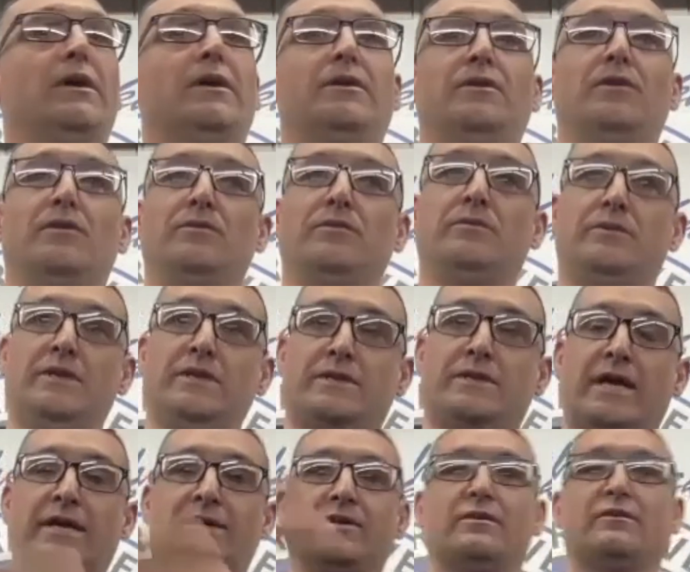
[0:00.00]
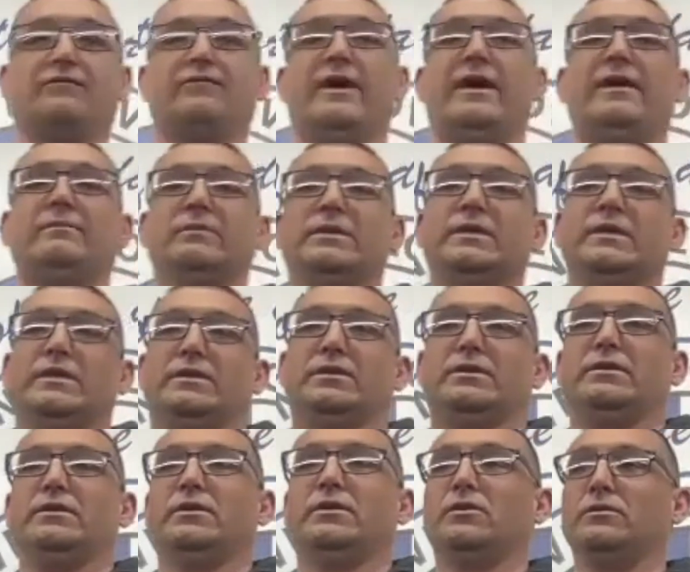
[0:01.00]
You know, these guys are a family.
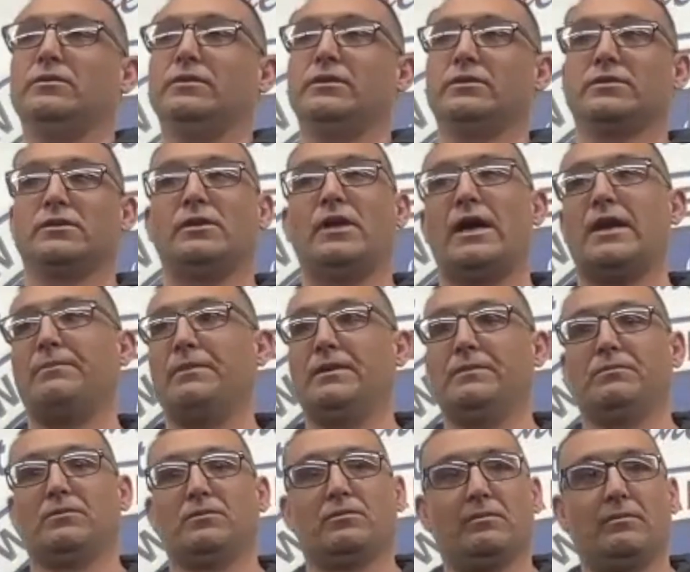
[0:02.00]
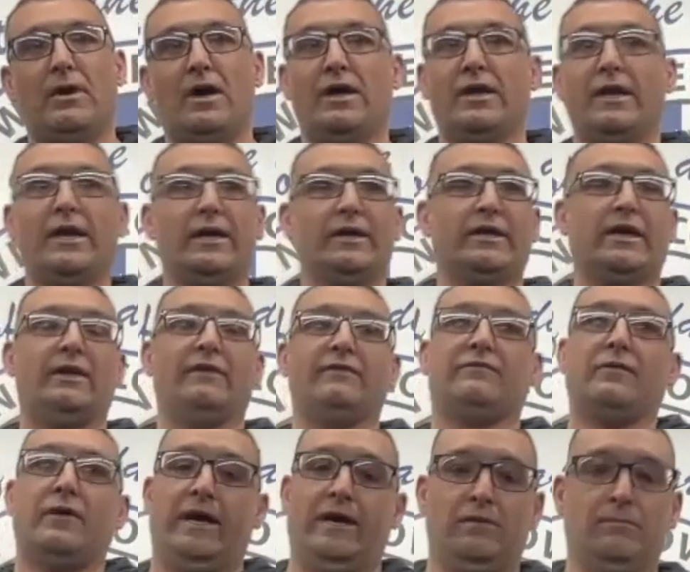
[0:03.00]
You know, there's a lot of people in Vermont that have
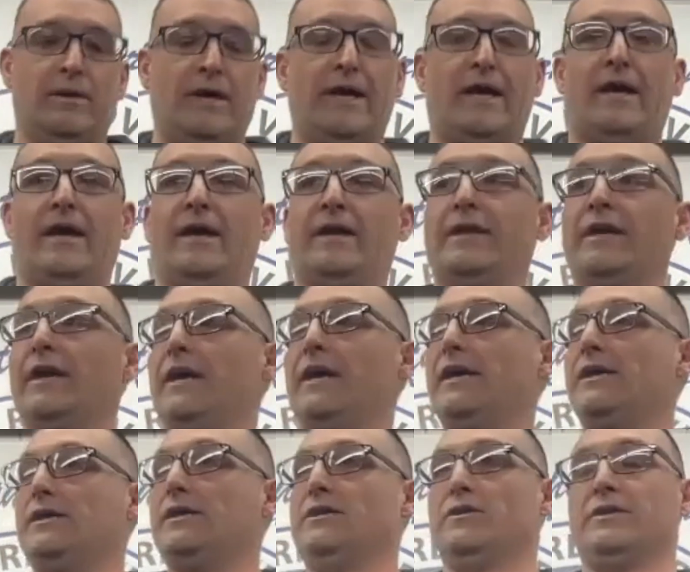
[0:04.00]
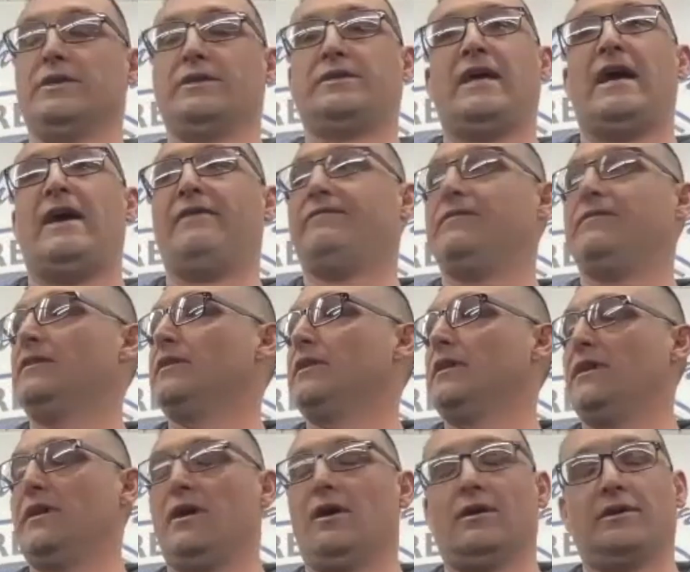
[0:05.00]
held my hand. You know, the staff here
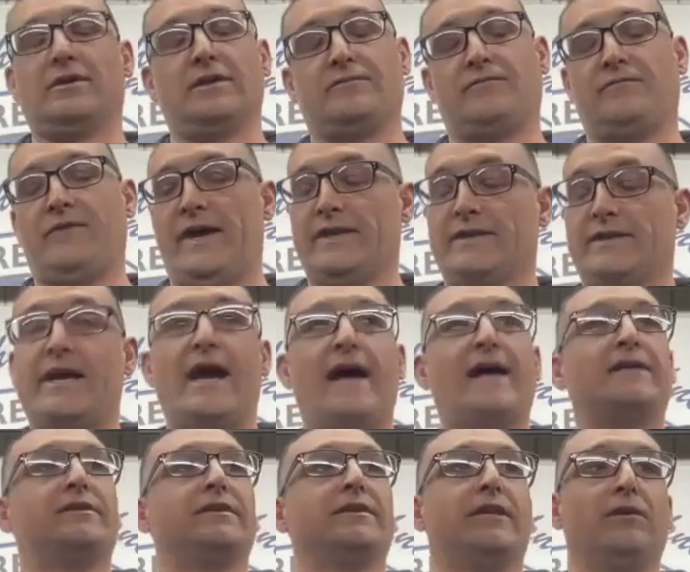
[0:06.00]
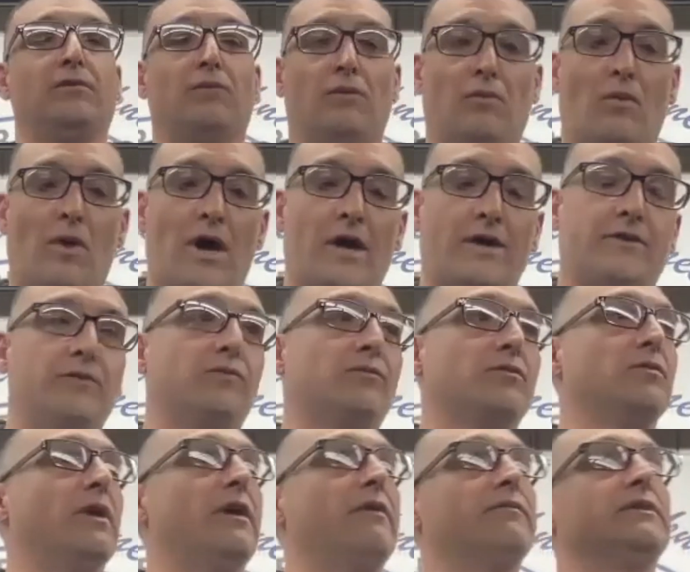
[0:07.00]
are just fantastic. They will walk you
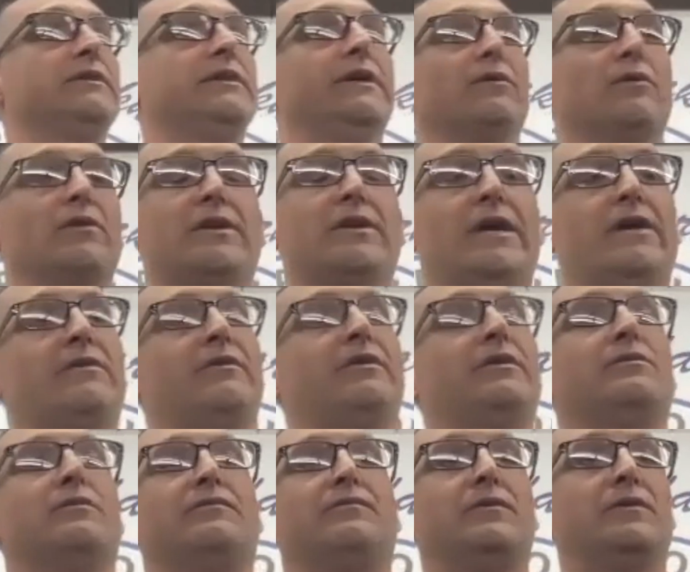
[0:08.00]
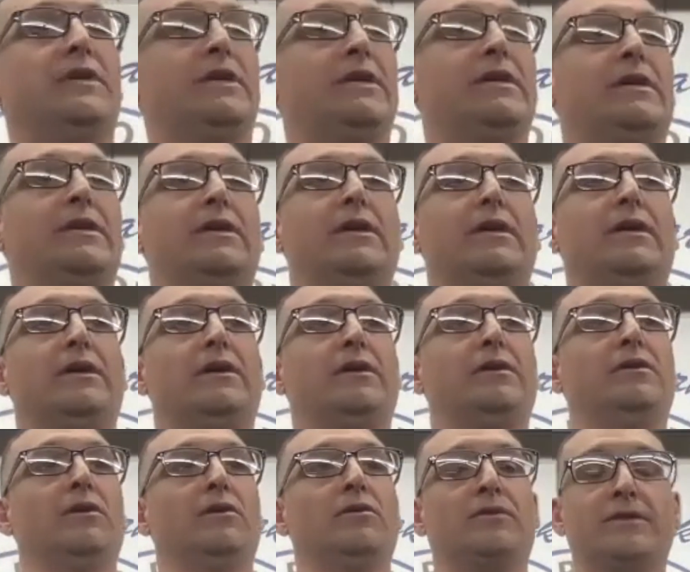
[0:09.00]
through everything or carry you if you need it,
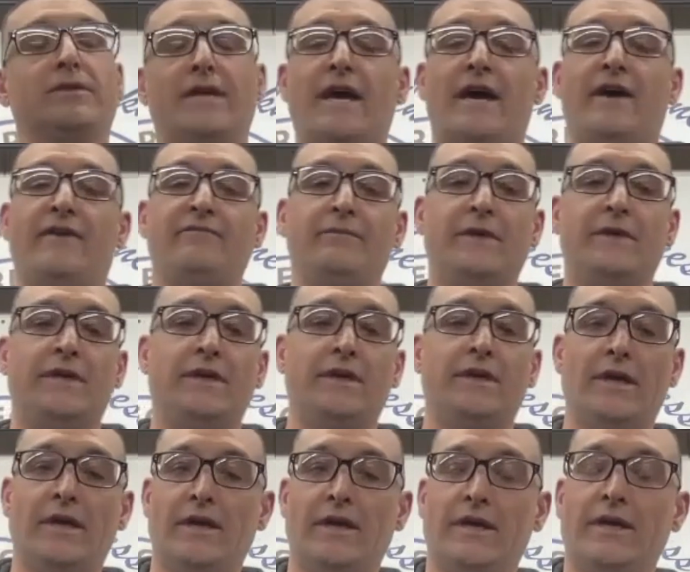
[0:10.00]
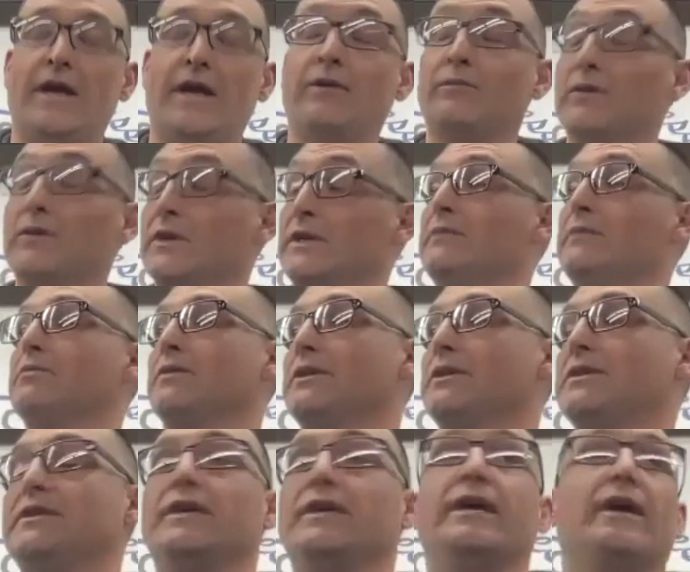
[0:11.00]
you know, because they have me. And I really
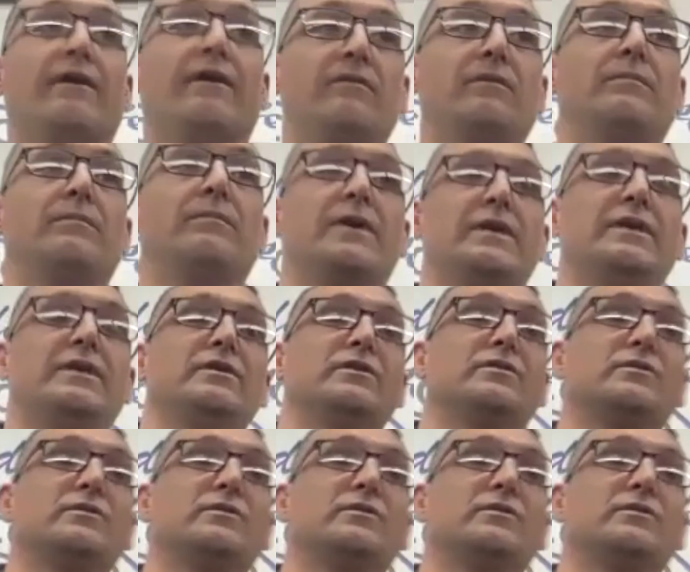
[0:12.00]
appreciate everybody here.